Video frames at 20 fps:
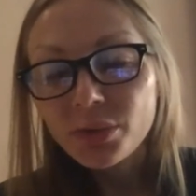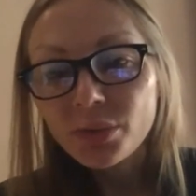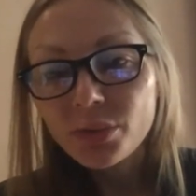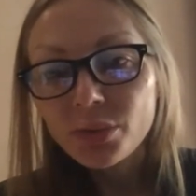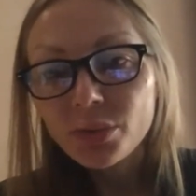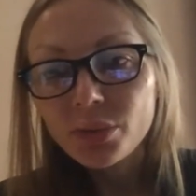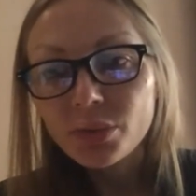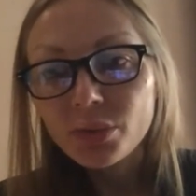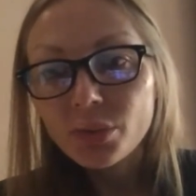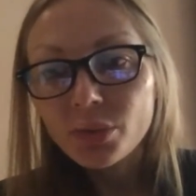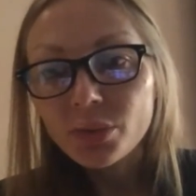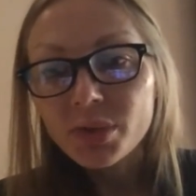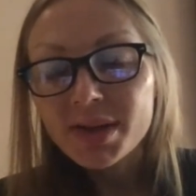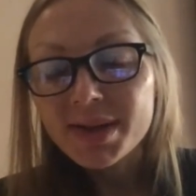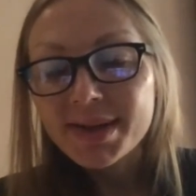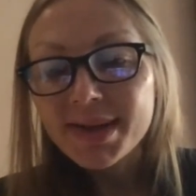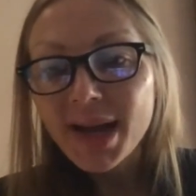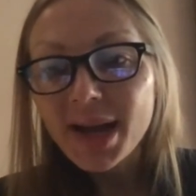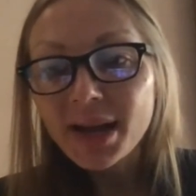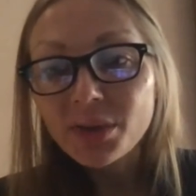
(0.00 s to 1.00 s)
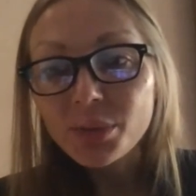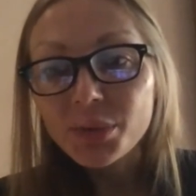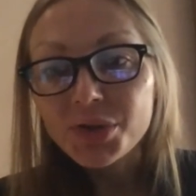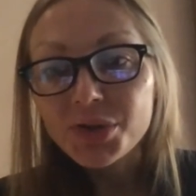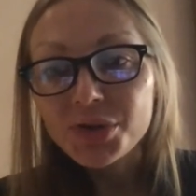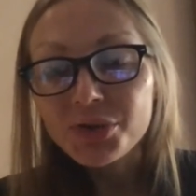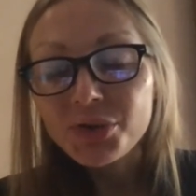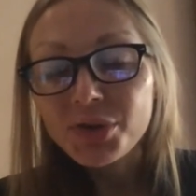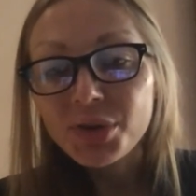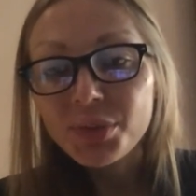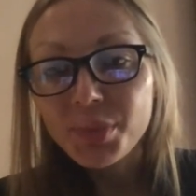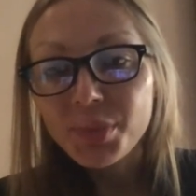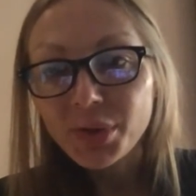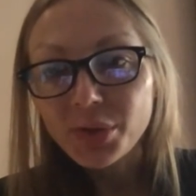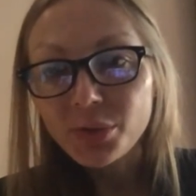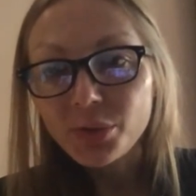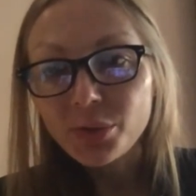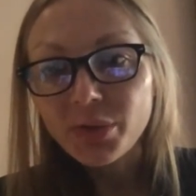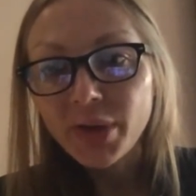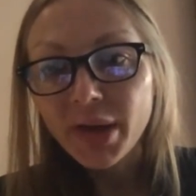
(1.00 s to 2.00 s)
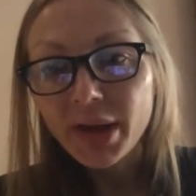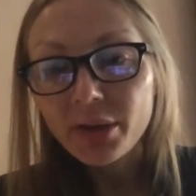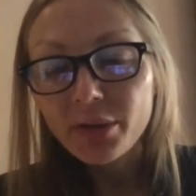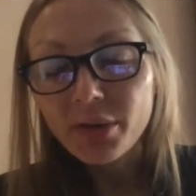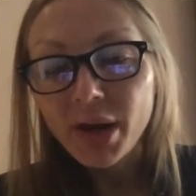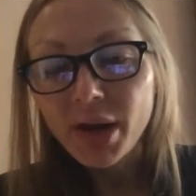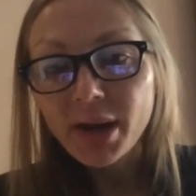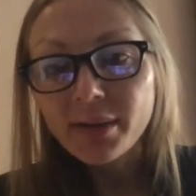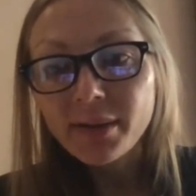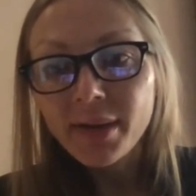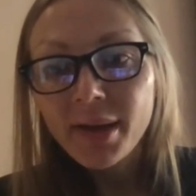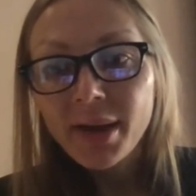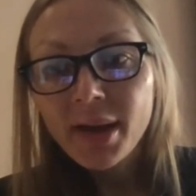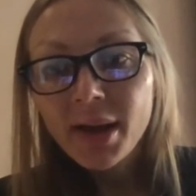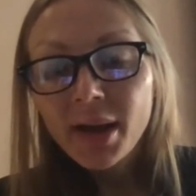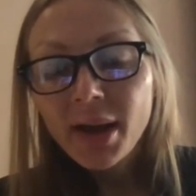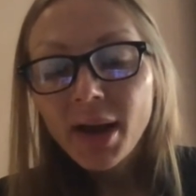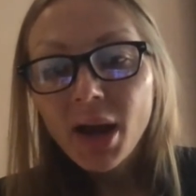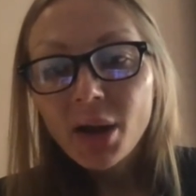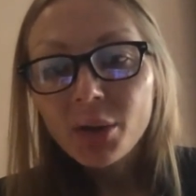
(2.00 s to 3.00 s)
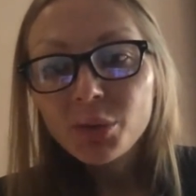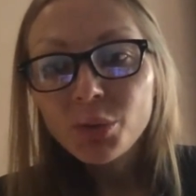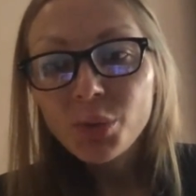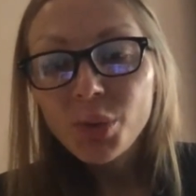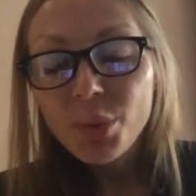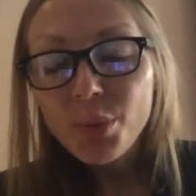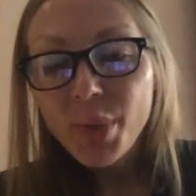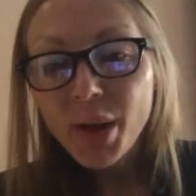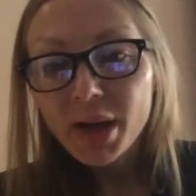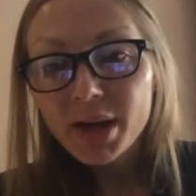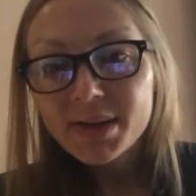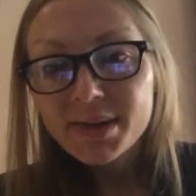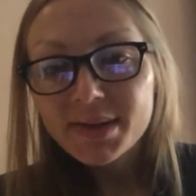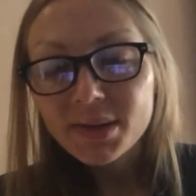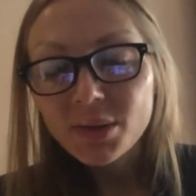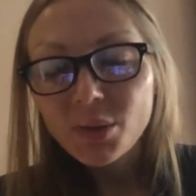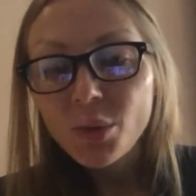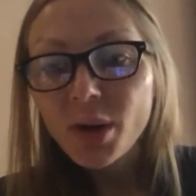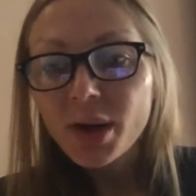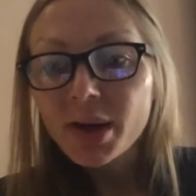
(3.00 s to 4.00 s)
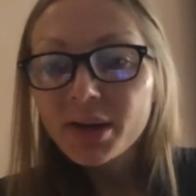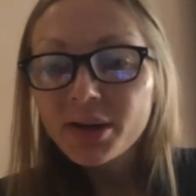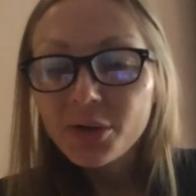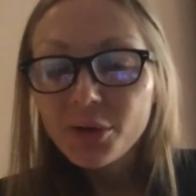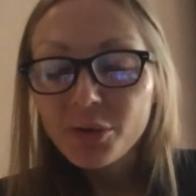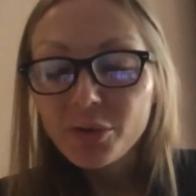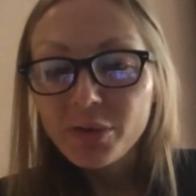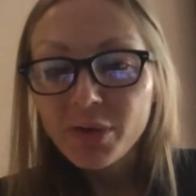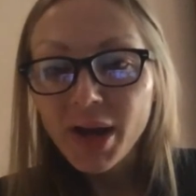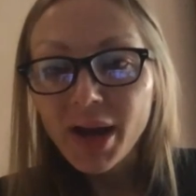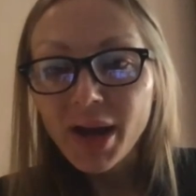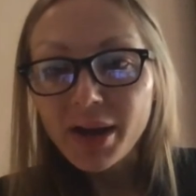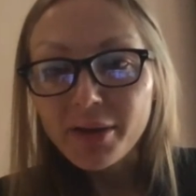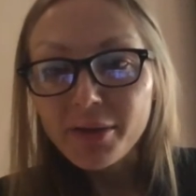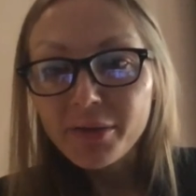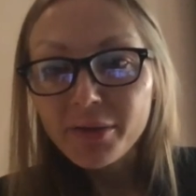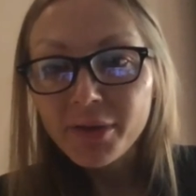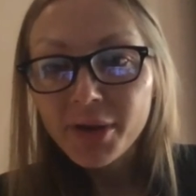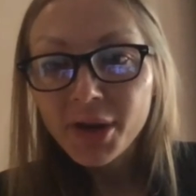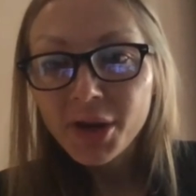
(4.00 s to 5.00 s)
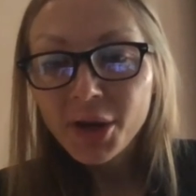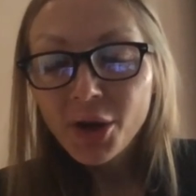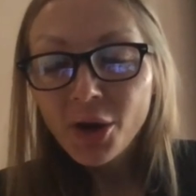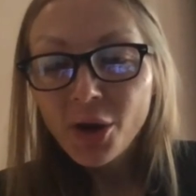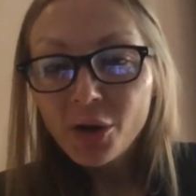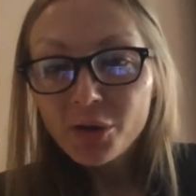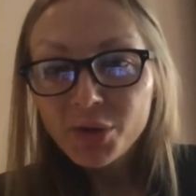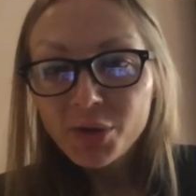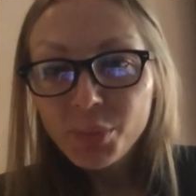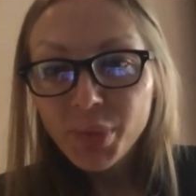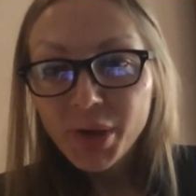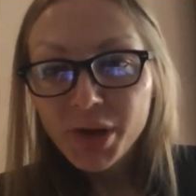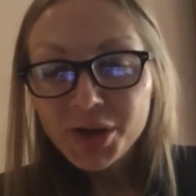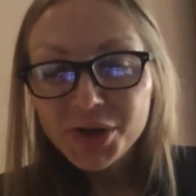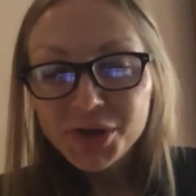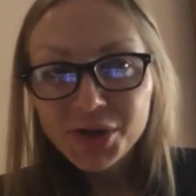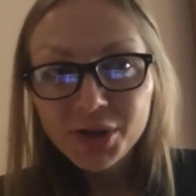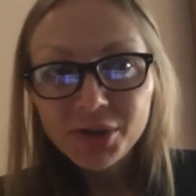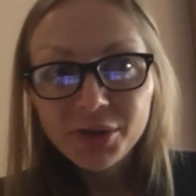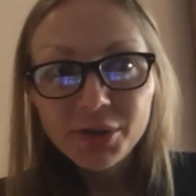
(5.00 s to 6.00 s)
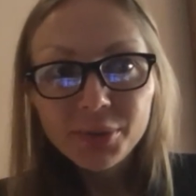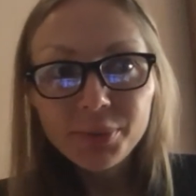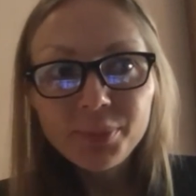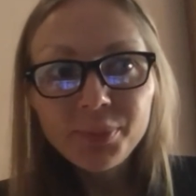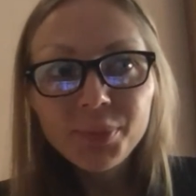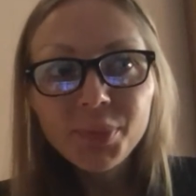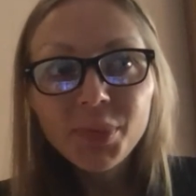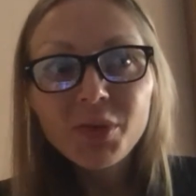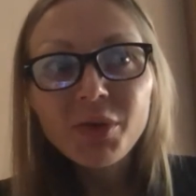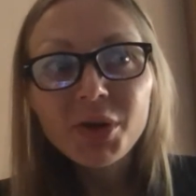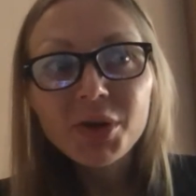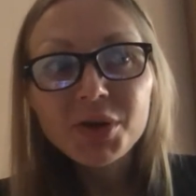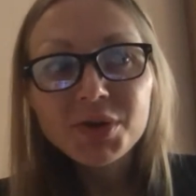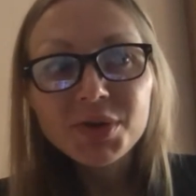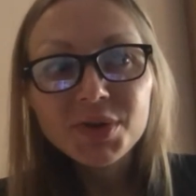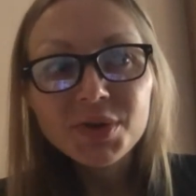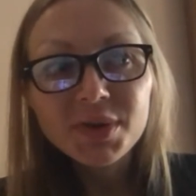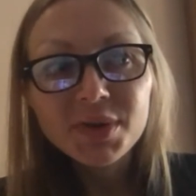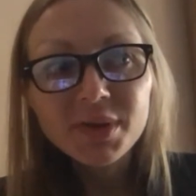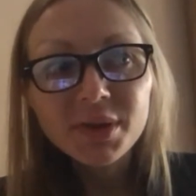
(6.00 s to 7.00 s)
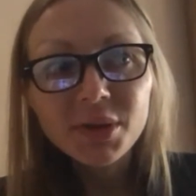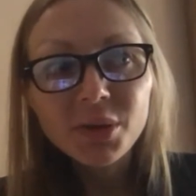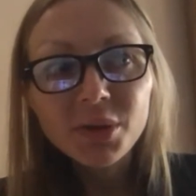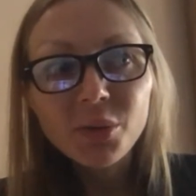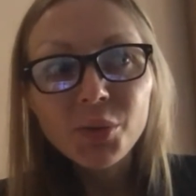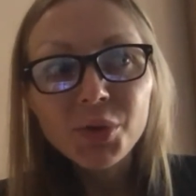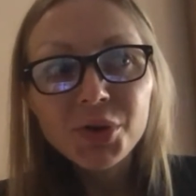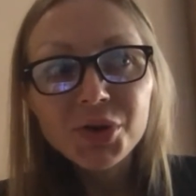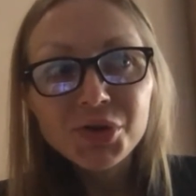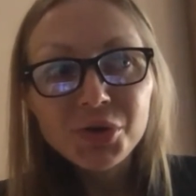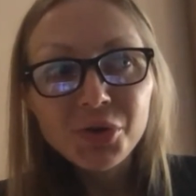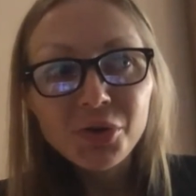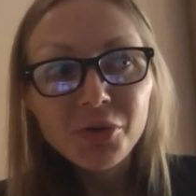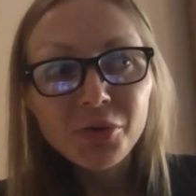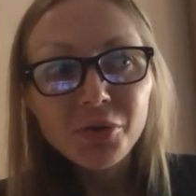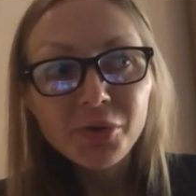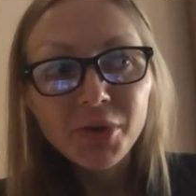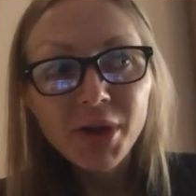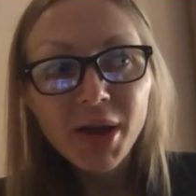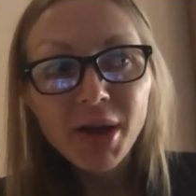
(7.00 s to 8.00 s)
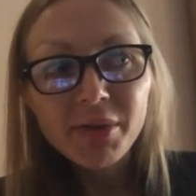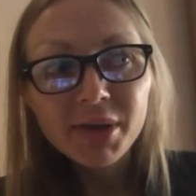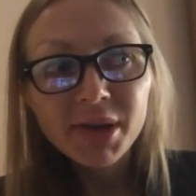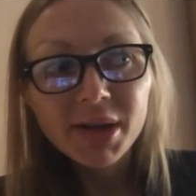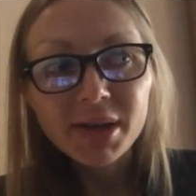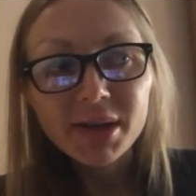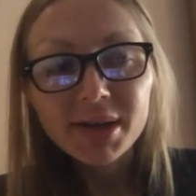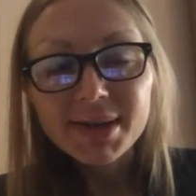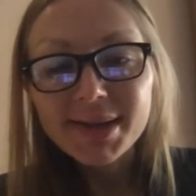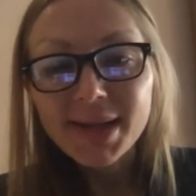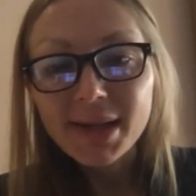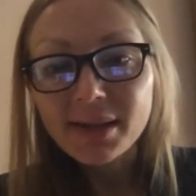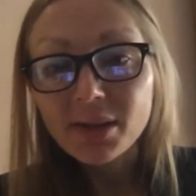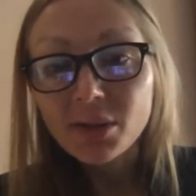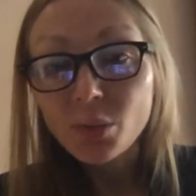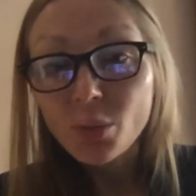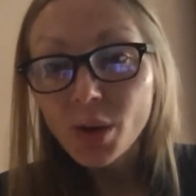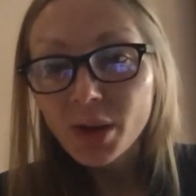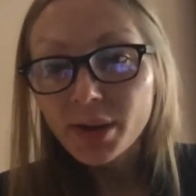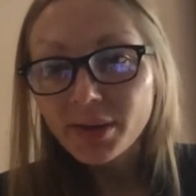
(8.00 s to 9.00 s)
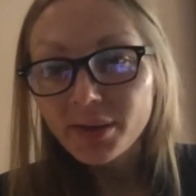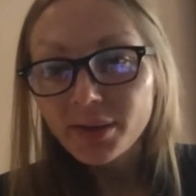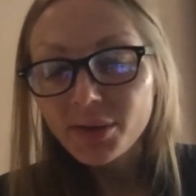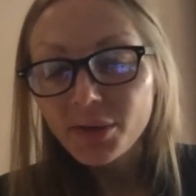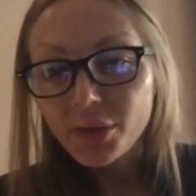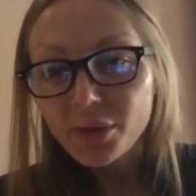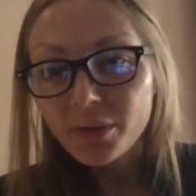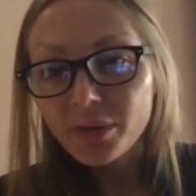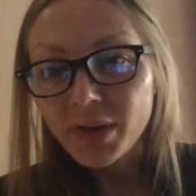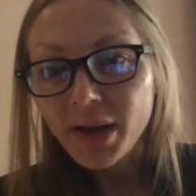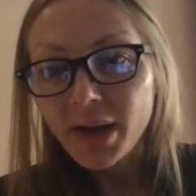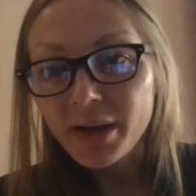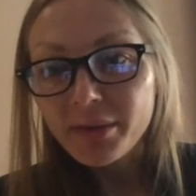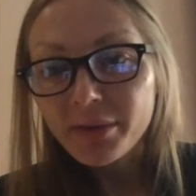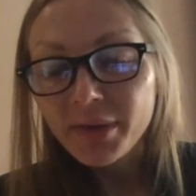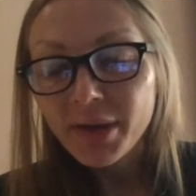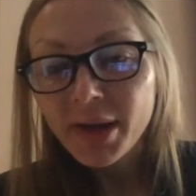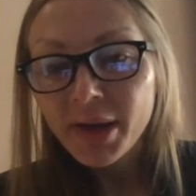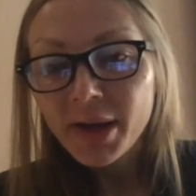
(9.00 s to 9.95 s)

to, to decide which treatment to take right how do we balance the quality of life of the patient versus the wish of having an extended quantity of life.